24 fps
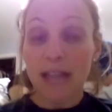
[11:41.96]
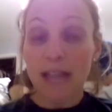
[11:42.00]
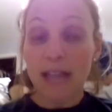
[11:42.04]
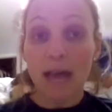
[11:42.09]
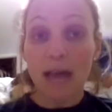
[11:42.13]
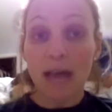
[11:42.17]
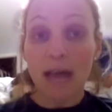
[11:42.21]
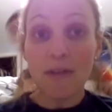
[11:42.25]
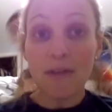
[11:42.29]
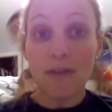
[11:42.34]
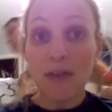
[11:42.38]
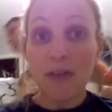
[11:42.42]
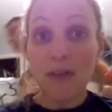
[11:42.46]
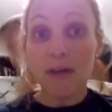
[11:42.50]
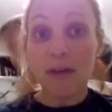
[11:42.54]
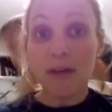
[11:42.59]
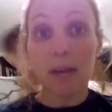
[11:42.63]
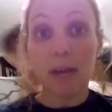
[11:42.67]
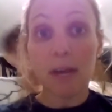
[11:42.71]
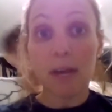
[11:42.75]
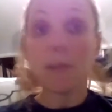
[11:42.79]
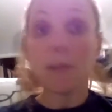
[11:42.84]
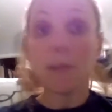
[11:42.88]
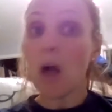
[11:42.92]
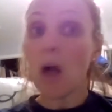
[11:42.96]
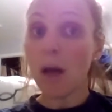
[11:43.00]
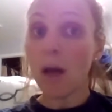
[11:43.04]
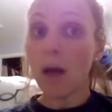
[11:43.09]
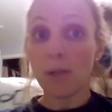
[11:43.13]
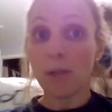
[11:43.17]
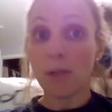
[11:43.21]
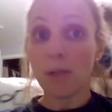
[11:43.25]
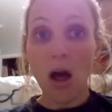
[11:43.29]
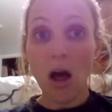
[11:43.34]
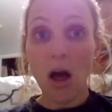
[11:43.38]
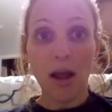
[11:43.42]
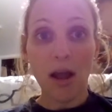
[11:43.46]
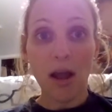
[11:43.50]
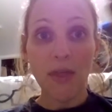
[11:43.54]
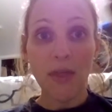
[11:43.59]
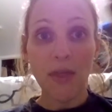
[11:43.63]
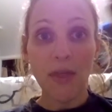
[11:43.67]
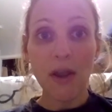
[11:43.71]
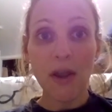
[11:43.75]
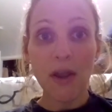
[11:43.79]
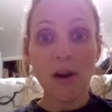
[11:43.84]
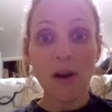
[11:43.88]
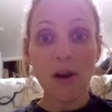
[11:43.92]
have, if they've got a blog on
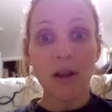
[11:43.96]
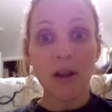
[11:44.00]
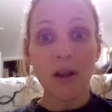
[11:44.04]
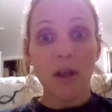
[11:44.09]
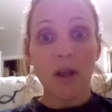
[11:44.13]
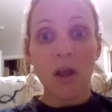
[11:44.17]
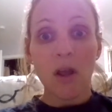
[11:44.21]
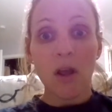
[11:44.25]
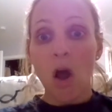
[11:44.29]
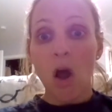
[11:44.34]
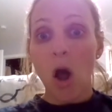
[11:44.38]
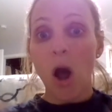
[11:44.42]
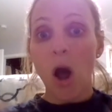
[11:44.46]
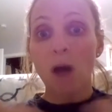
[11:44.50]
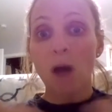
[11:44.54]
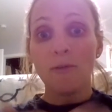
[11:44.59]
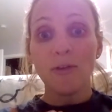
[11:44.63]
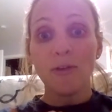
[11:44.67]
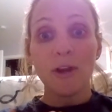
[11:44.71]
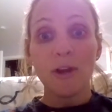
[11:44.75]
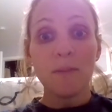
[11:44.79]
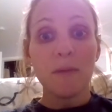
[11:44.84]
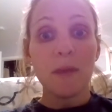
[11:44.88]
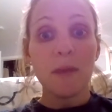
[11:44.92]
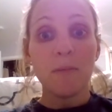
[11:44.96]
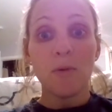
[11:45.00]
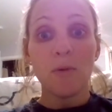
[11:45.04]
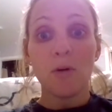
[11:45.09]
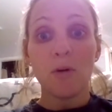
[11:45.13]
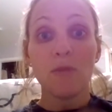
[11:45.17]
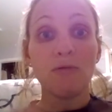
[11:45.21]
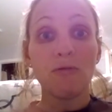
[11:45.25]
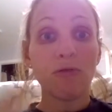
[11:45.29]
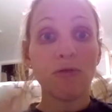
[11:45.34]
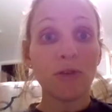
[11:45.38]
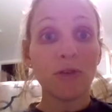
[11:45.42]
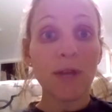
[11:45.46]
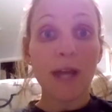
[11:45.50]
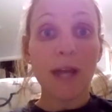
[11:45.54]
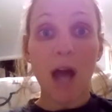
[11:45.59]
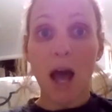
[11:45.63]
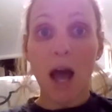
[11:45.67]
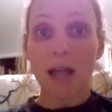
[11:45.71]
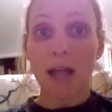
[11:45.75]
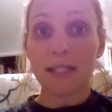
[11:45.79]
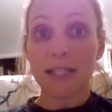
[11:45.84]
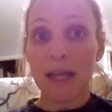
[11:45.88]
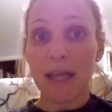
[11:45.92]
there, offering people free
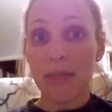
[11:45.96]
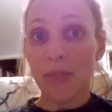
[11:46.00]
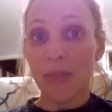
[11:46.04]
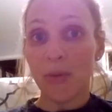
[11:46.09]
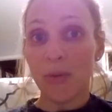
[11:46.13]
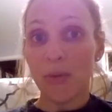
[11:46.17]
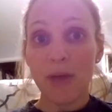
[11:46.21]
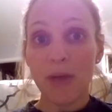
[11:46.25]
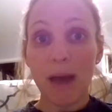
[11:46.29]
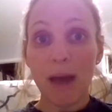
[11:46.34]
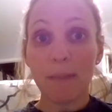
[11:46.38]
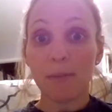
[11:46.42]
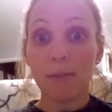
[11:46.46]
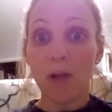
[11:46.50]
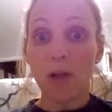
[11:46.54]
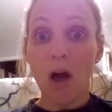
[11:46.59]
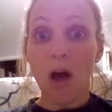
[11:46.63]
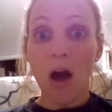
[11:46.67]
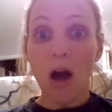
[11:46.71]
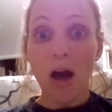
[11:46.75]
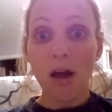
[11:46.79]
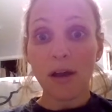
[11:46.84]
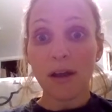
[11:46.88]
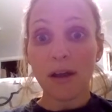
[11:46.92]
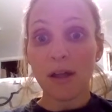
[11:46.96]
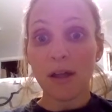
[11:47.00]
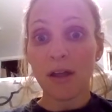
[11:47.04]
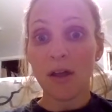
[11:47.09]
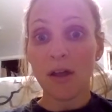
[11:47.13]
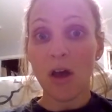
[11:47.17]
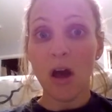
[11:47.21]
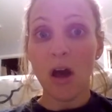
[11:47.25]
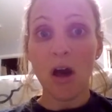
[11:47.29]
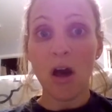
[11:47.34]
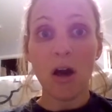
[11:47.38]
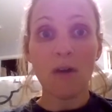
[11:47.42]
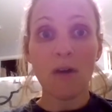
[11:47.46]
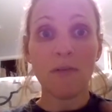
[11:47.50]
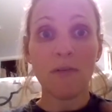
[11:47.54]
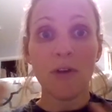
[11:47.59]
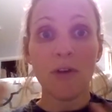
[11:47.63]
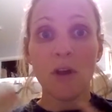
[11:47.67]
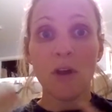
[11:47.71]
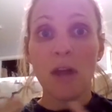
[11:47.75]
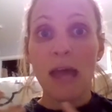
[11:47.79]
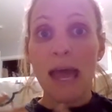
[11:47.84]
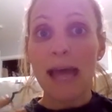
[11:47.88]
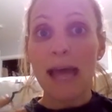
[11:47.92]
content through that blog of
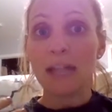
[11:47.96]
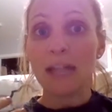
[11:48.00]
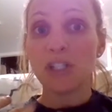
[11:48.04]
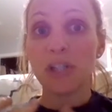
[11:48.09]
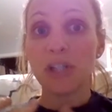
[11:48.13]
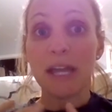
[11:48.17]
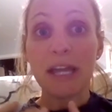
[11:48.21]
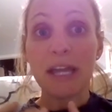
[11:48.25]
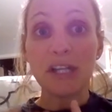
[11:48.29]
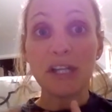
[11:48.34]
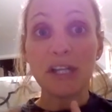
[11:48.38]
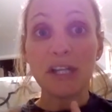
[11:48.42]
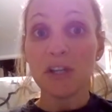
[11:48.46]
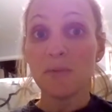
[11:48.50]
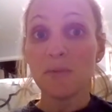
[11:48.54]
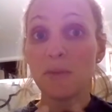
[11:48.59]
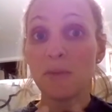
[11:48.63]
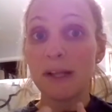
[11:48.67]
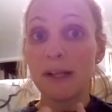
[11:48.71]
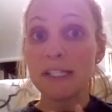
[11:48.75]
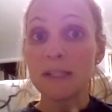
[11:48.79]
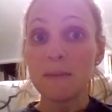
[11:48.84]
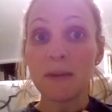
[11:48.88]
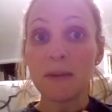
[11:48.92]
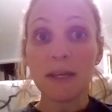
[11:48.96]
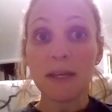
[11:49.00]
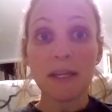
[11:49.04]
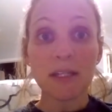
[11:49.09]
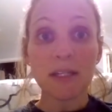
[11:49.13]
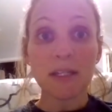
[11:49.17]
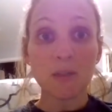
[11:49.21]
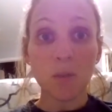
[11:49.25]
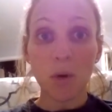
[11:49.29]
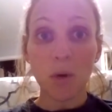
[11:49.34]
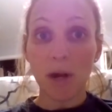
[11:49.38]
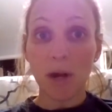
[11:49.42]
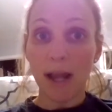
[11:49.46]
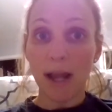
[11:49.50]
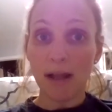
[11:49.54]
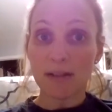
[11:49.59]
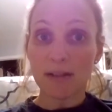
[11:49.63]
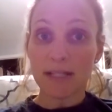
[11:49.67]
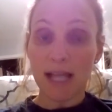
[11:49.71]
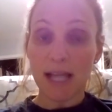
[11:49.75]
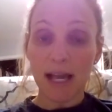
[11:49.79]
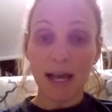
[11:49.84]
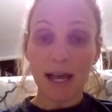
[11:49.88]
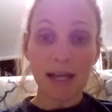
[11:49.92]
education, recipes,
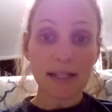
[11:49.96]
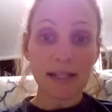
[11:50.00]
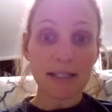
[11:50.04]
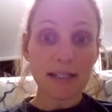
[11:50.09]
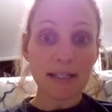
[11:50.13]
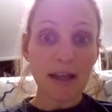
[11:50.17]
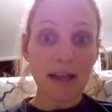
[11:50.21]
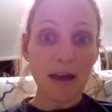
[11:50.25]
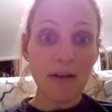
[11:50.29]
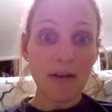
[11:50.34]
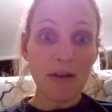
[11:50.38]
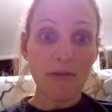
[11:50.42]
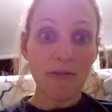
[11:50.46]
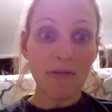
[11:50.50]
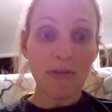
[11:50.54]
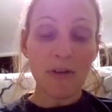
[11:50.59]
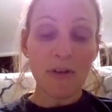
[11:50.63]
workouts, that kind of stuff.